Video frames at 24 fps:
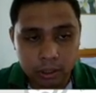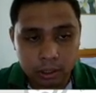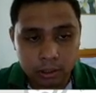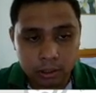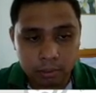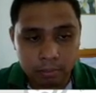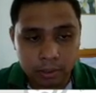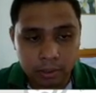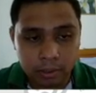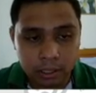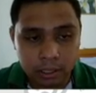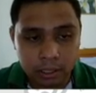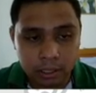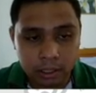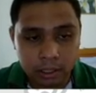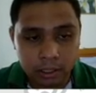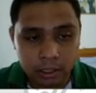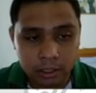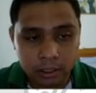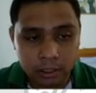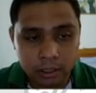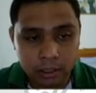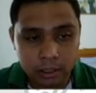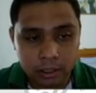But
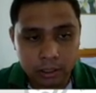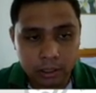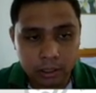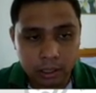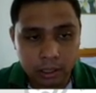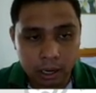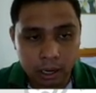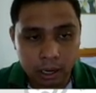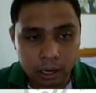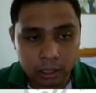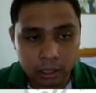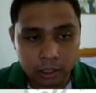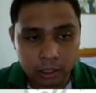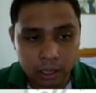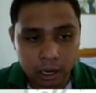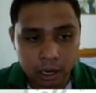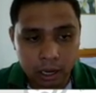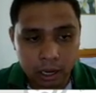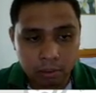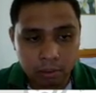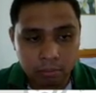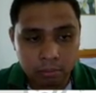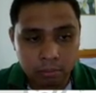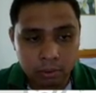here, a lot
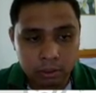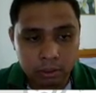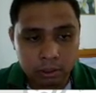of